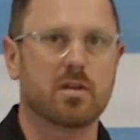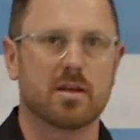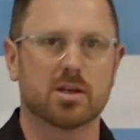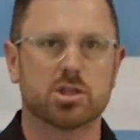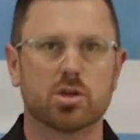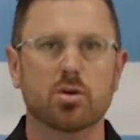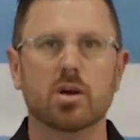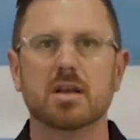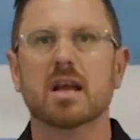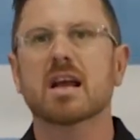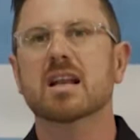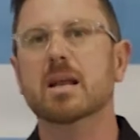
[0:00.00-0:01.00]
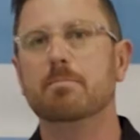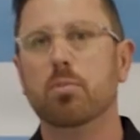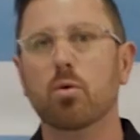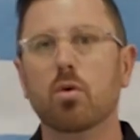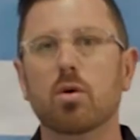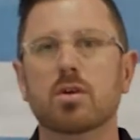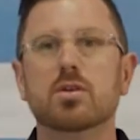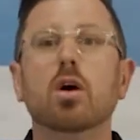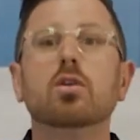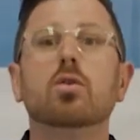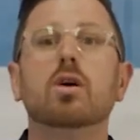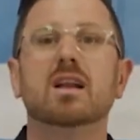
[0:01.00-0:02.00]
That means the substrate gets
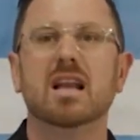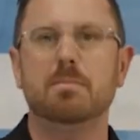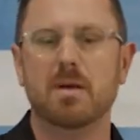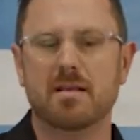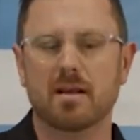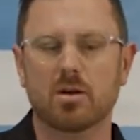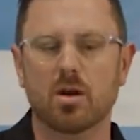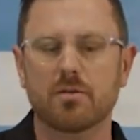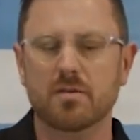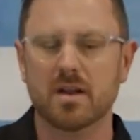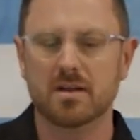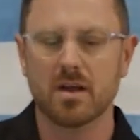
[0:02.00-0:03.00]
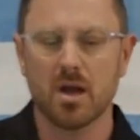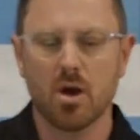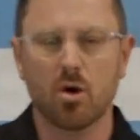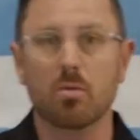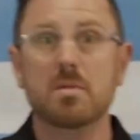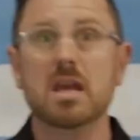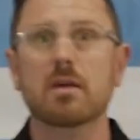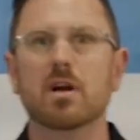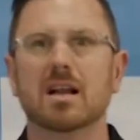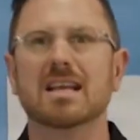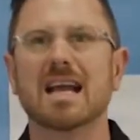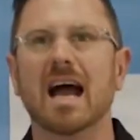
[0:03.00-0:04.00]
destroyed. The pores are significantly
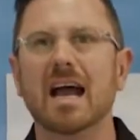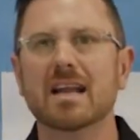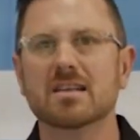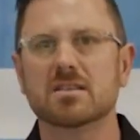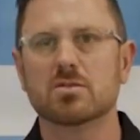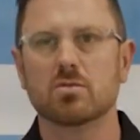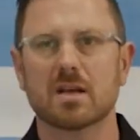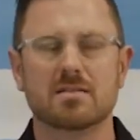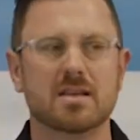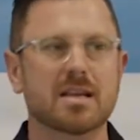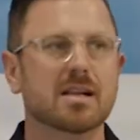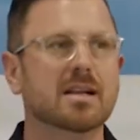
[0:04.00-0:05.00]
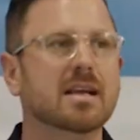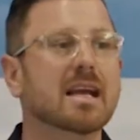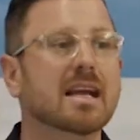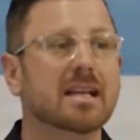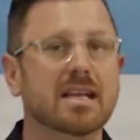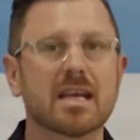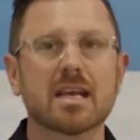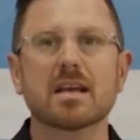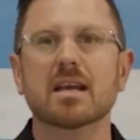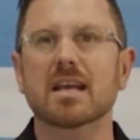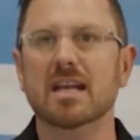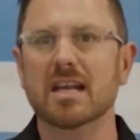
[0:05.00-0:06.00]
better opened to achieve simply one
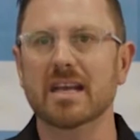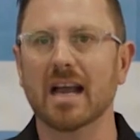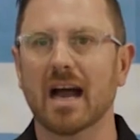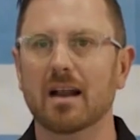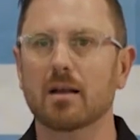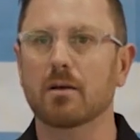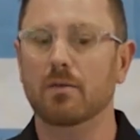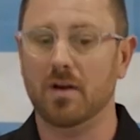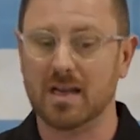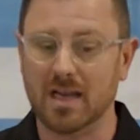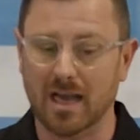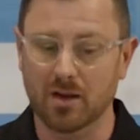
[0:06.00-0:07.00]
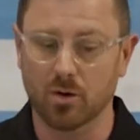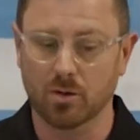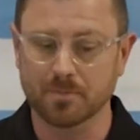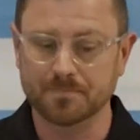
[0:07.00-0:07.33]
thing, the ideal key.